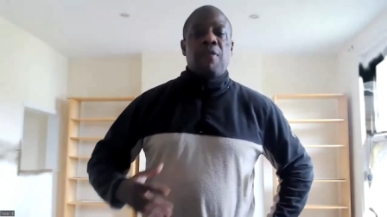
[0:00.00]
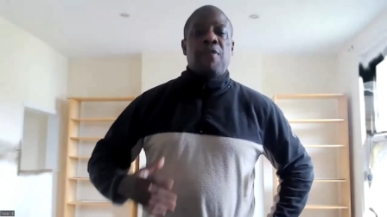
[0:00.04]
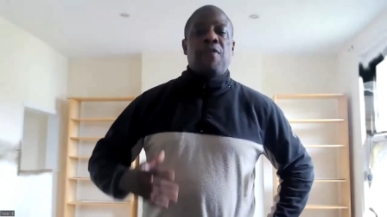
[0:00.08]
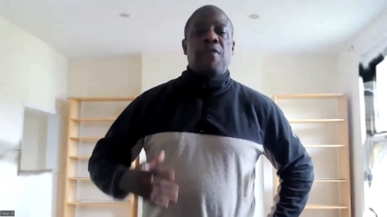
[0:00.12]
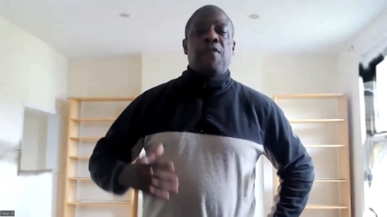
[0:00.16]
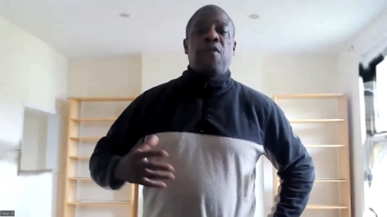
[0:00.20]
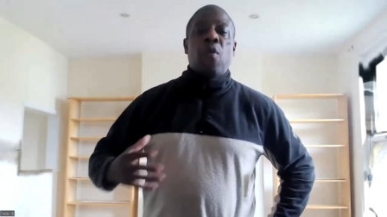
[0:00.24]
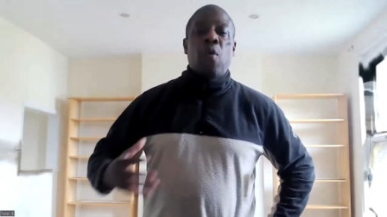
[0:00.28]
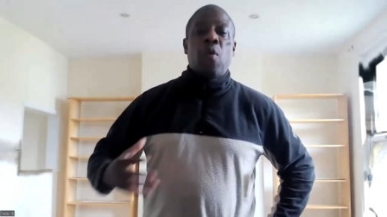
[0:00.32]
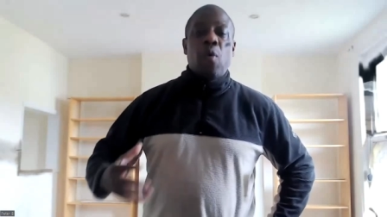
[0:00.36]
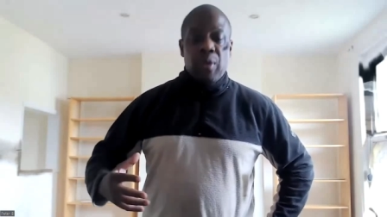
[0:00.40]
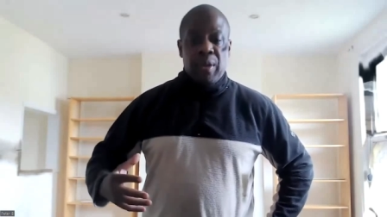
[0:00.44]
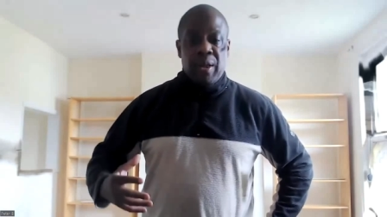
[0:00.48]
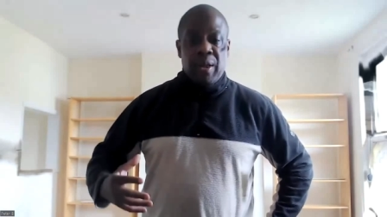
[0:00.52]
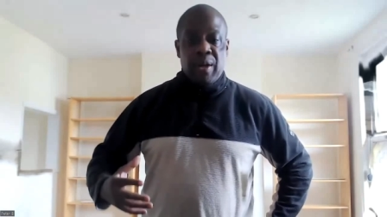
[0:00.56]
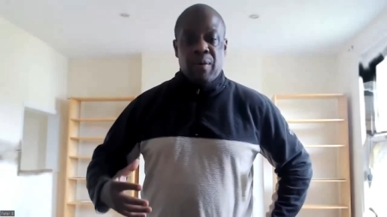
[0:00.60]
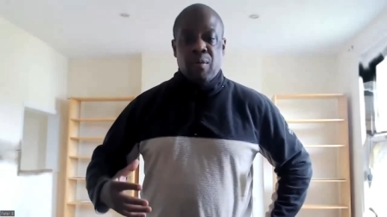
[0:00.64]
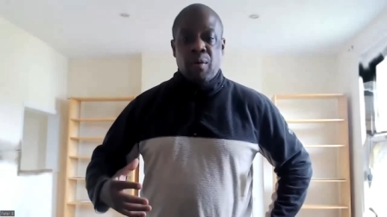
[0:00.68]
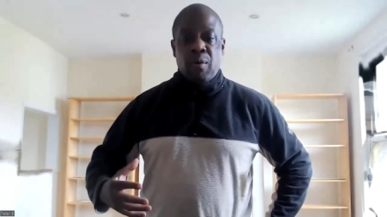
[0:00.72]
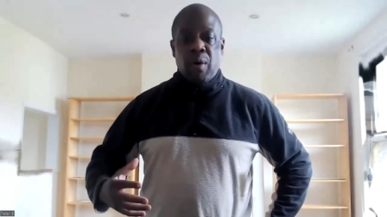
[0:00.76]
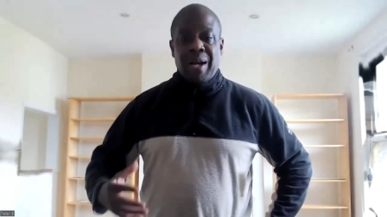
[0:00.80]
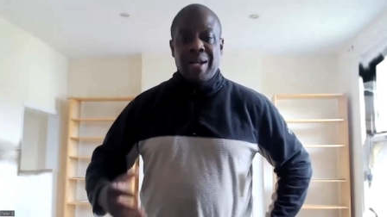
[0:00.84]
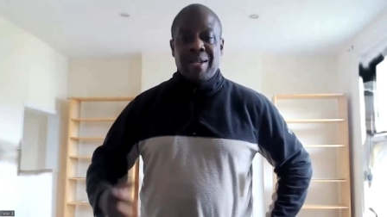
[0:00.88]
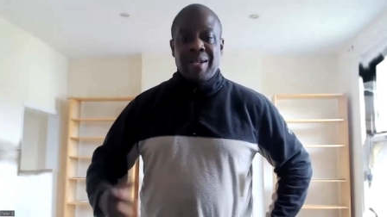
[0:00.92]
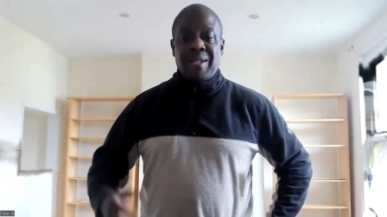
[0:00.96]
for
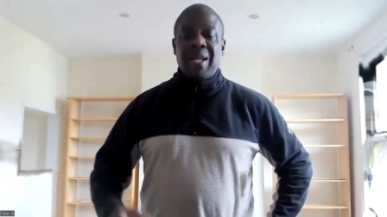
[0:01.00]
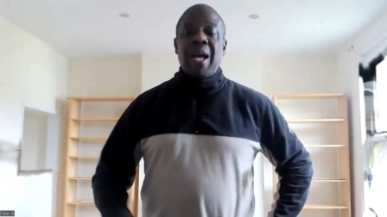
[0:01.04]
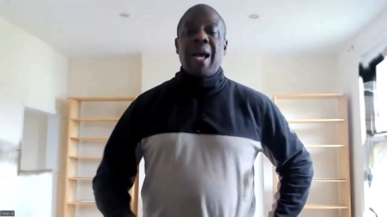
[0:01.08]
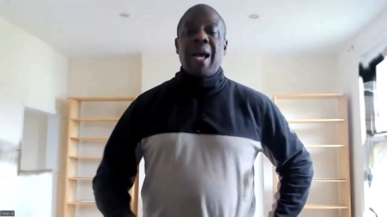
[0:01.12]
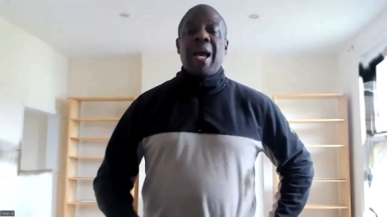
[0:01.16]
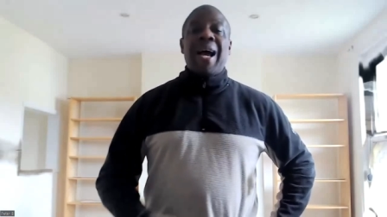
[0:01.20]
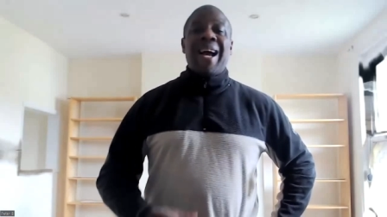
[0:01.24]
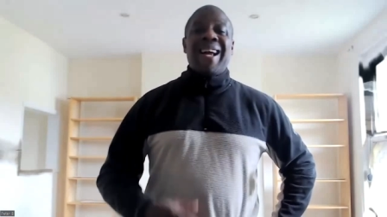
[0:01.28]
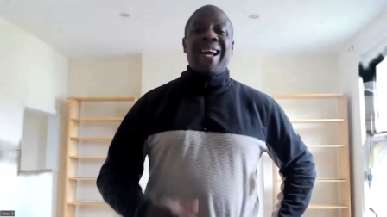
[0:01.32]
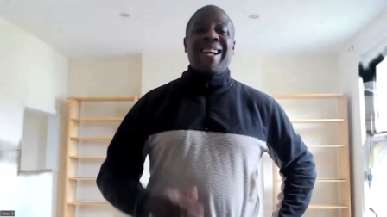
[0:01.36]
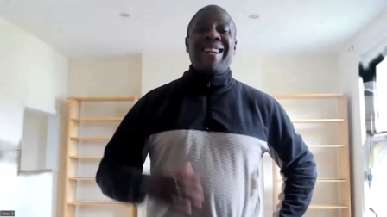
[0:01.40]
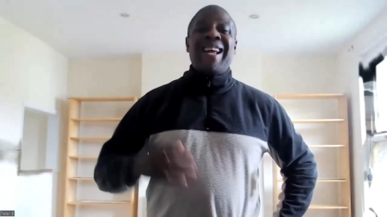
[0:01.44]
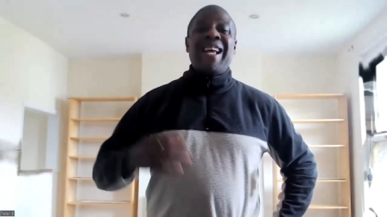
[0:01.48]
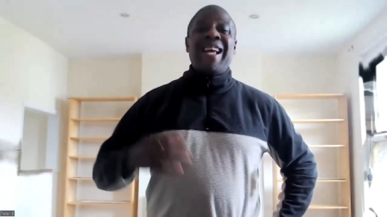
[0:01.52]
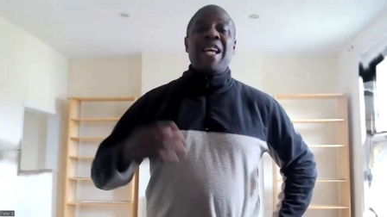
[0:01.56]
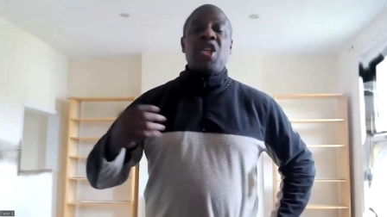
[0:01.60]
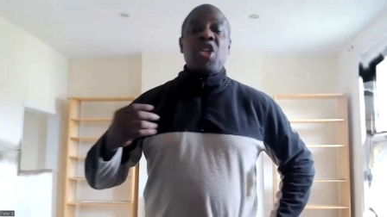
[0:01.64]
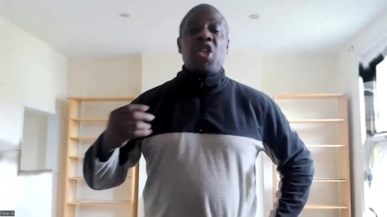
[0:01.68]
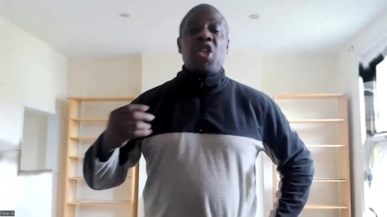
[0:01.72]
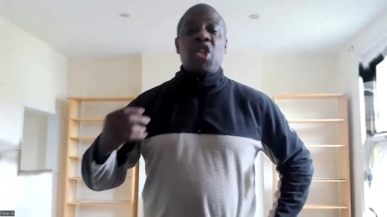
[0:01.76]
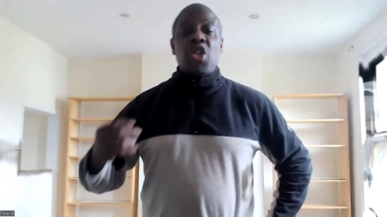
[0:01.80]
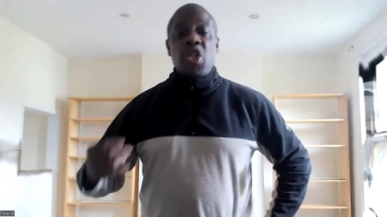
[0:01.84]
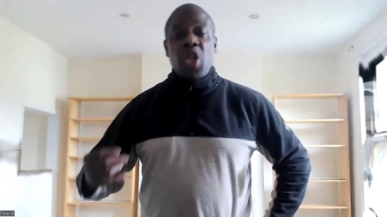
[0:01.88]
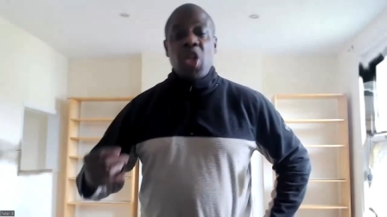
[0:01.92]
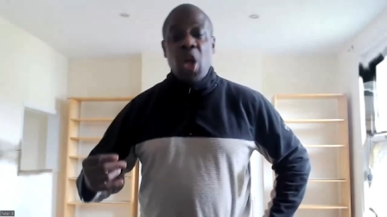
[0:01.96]
their rights, and they
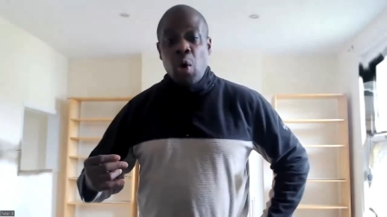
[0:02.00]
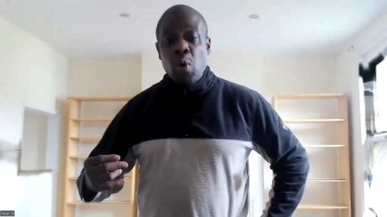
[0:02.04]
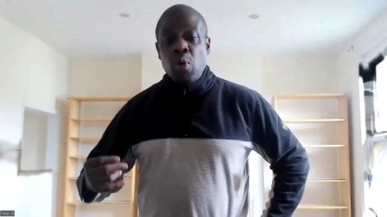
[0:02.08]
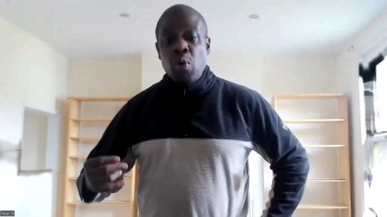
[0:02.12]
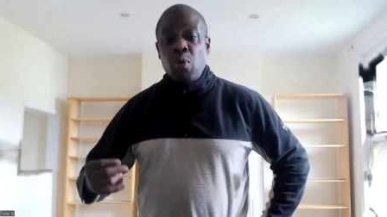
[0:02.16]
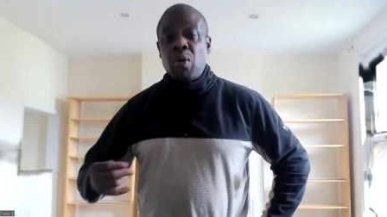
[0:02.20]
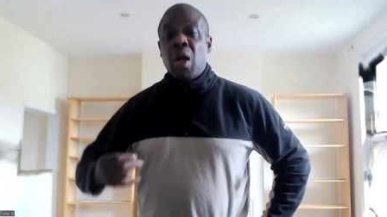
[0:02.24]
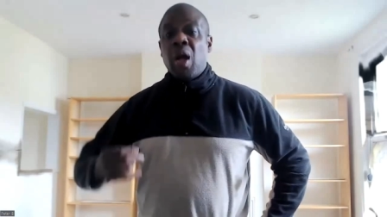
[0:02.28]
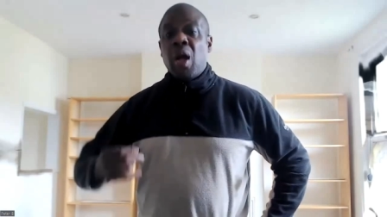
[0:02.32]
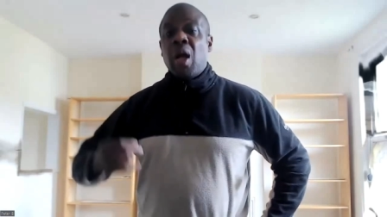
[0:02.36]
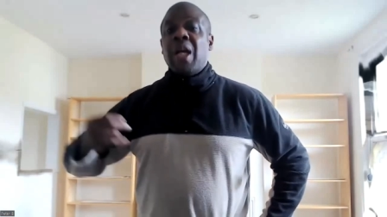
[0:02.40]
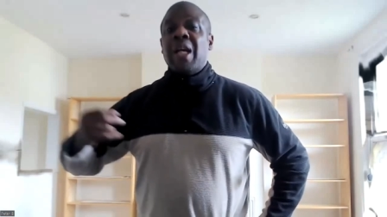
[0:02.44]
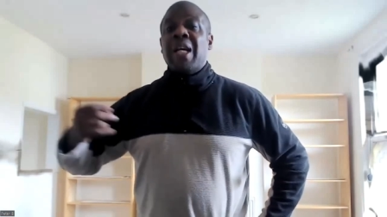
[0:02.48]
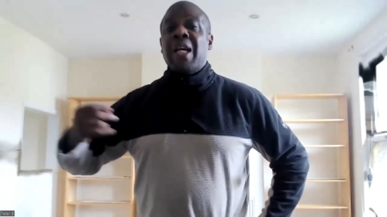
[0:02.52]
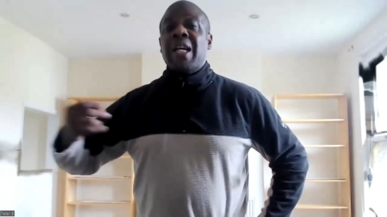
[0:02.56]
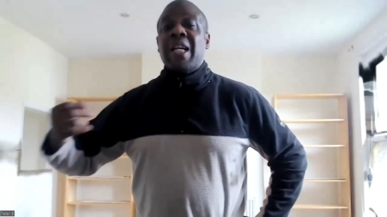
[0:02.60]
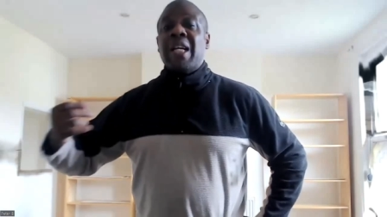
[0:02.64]
showed